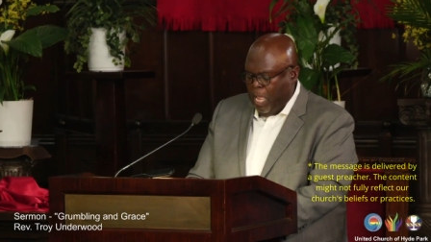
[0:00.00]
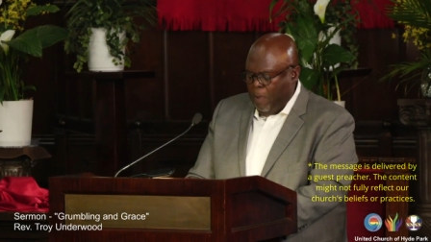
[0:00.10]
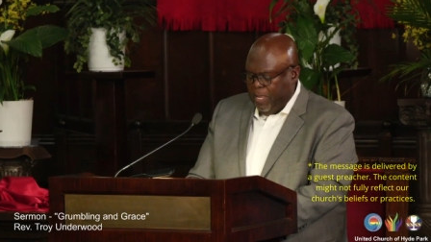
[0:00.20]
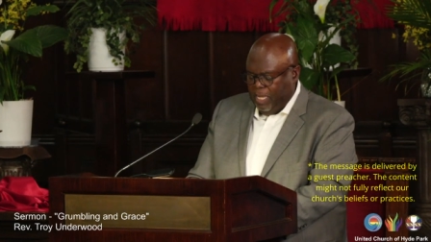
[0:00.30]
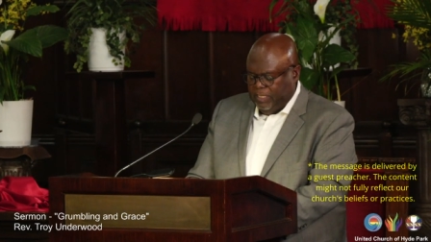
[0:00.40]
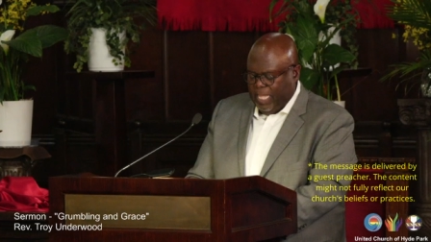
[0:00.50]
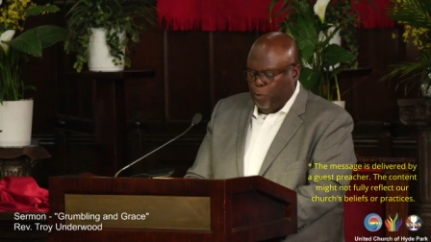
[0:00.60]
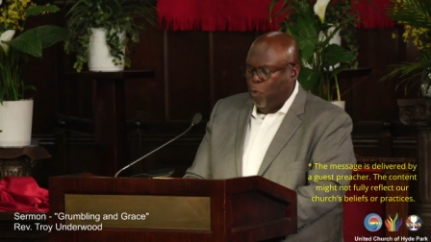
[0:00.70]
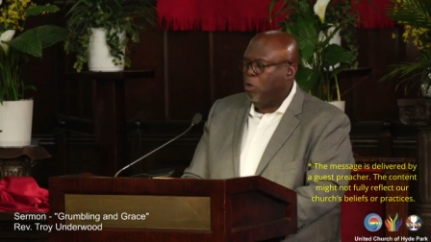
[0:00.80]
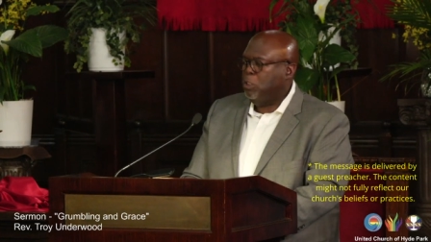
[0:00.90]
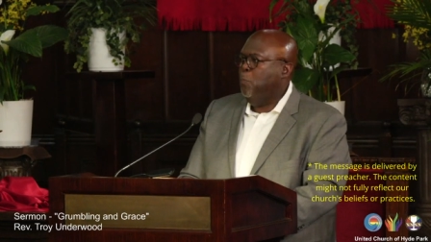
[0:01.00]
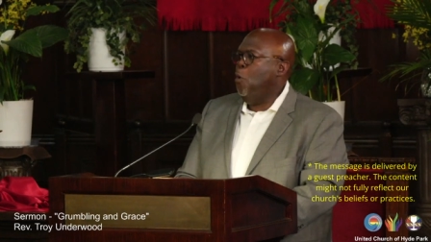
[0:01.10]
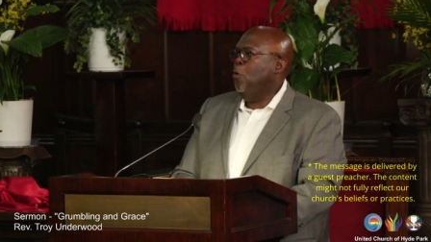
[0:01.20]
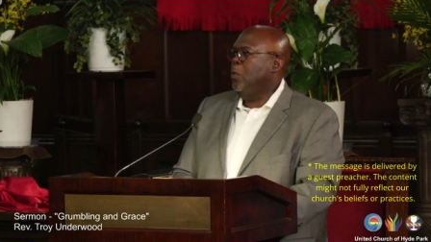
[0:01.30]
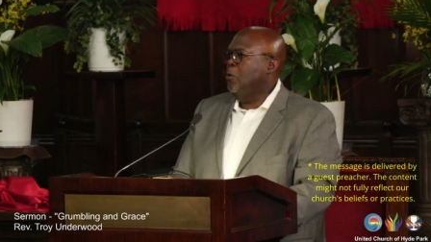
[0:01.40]
because they crossed
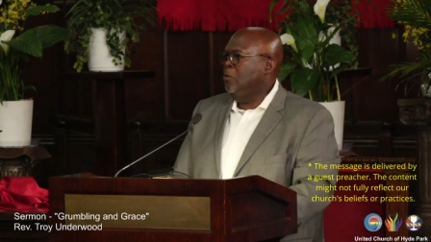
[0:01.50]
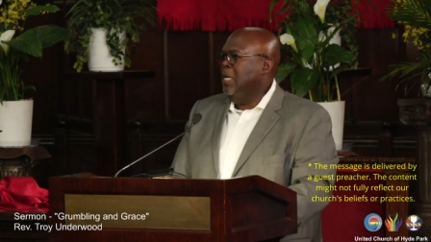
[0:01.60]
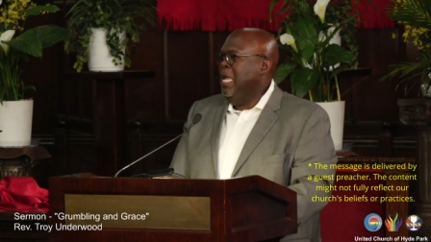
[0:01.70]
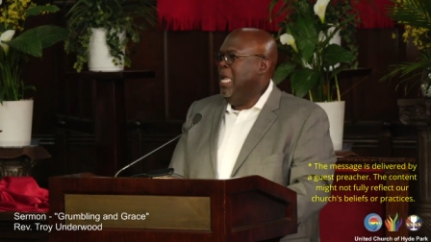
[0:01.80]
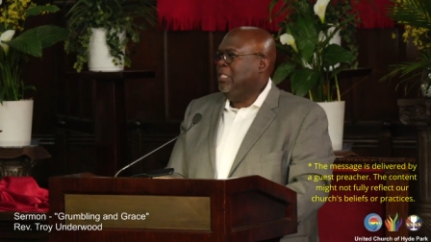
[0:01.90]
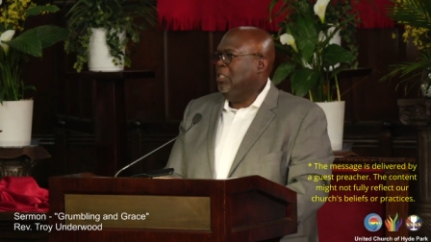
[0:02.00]
borders into